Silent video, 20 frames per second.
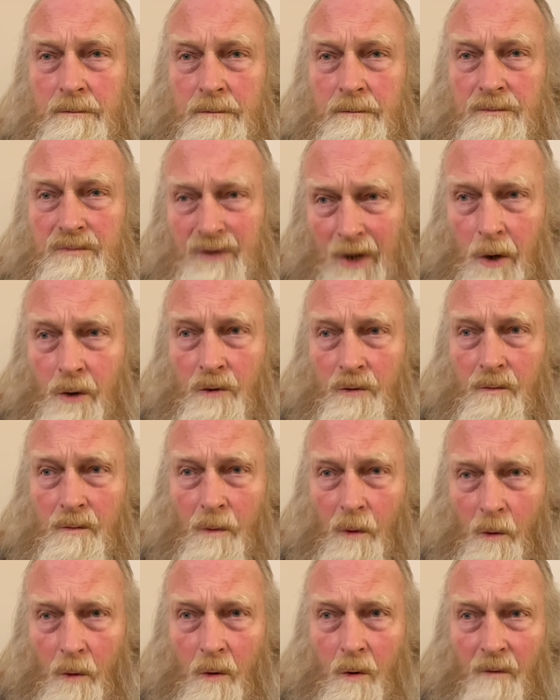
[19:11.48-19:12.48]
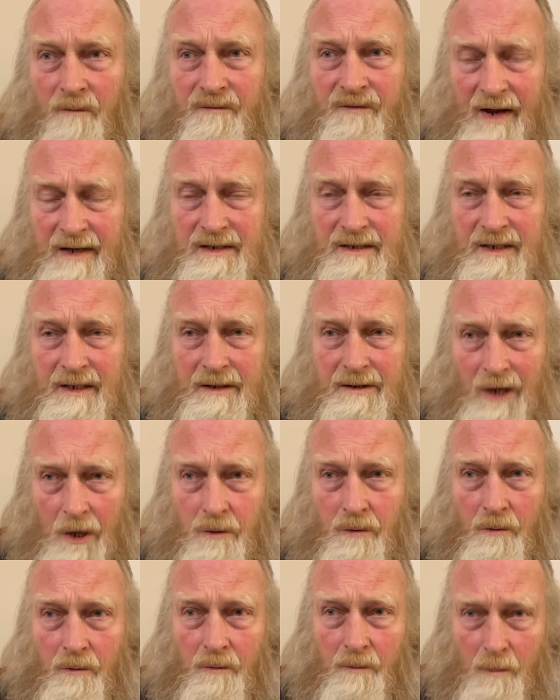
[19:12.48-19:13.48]
no more fighting,
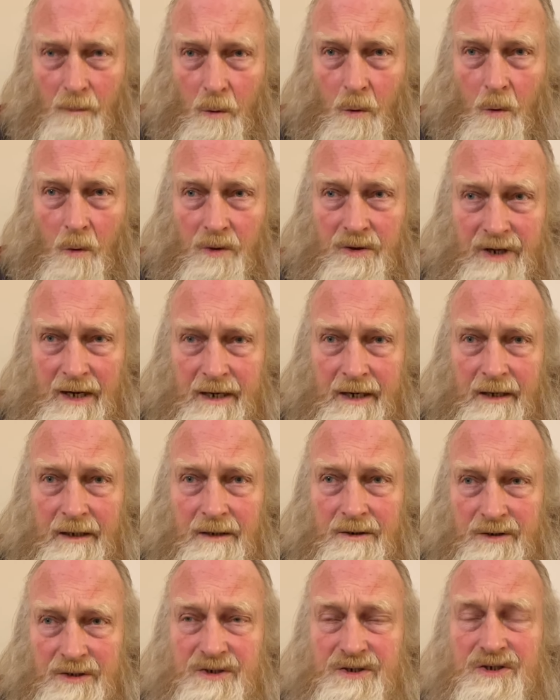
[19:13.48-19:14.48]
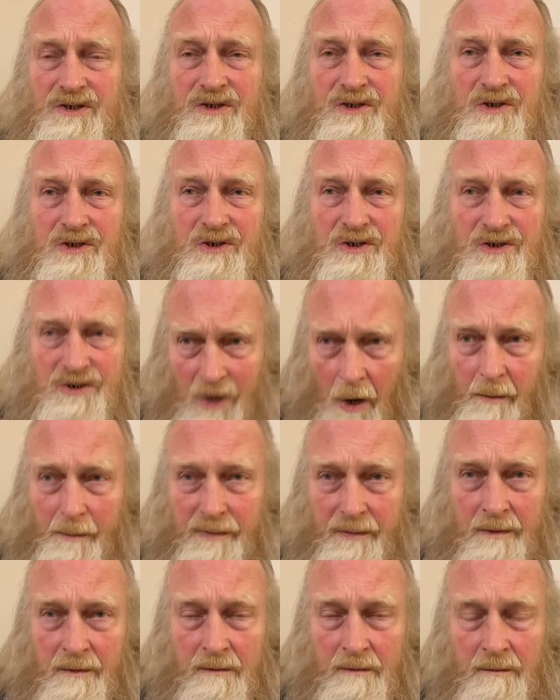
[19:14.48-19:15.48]
no more killing, just stop.
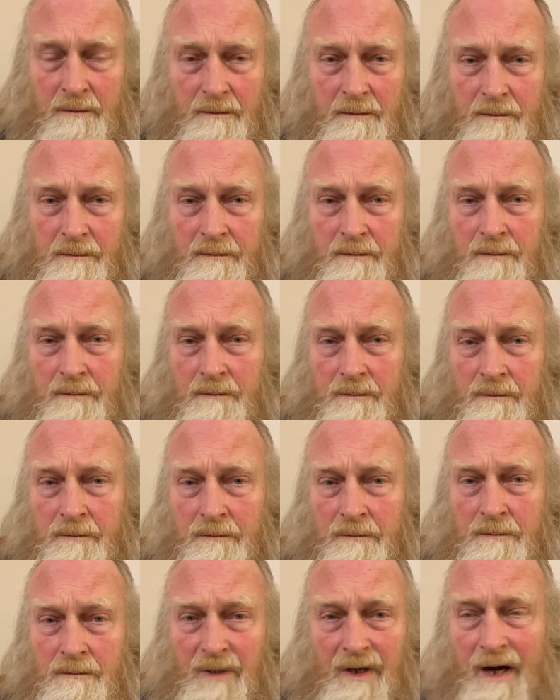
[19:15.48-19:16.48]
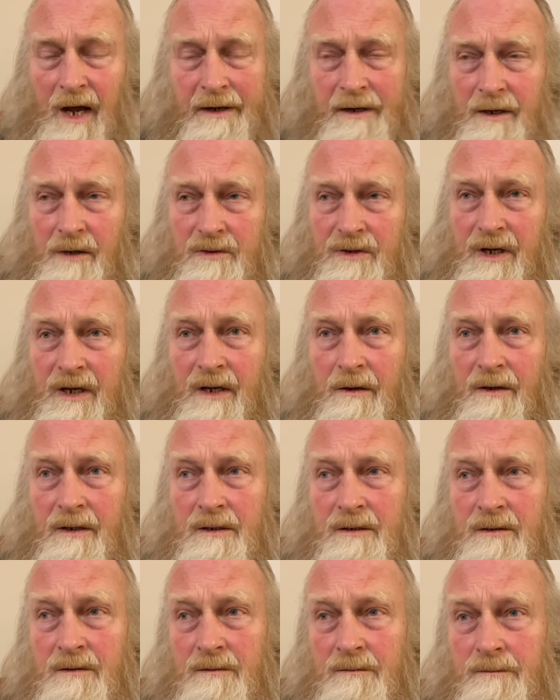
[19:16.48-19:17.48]
And I don't hear
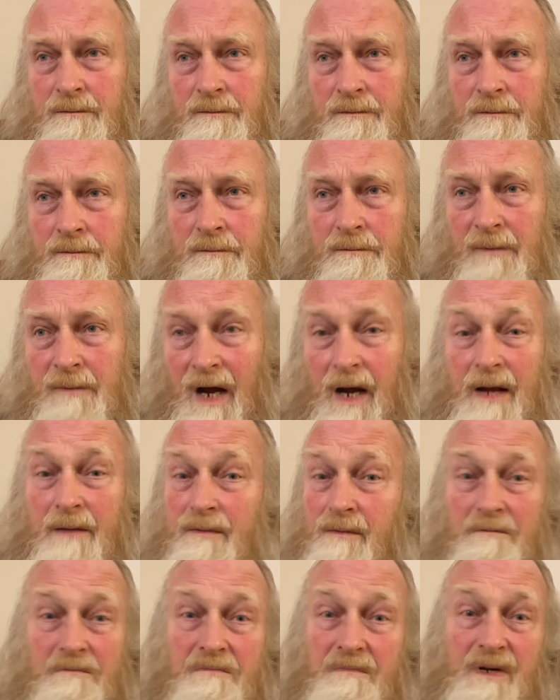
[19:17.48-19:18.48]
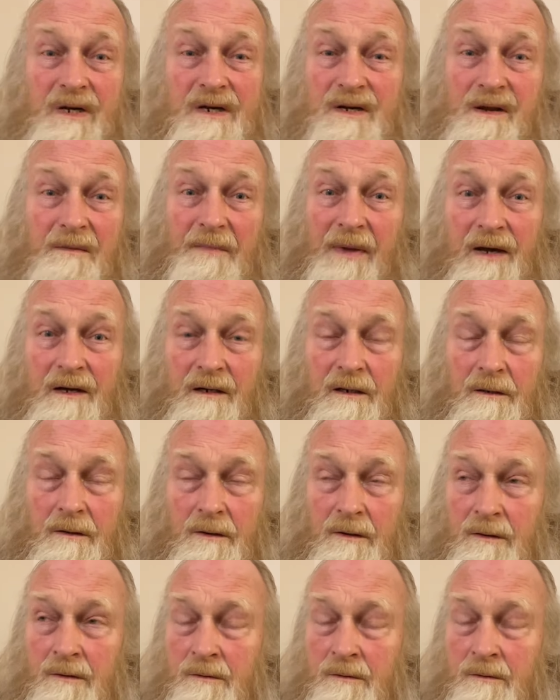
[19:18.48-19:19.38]
it. I'm independent.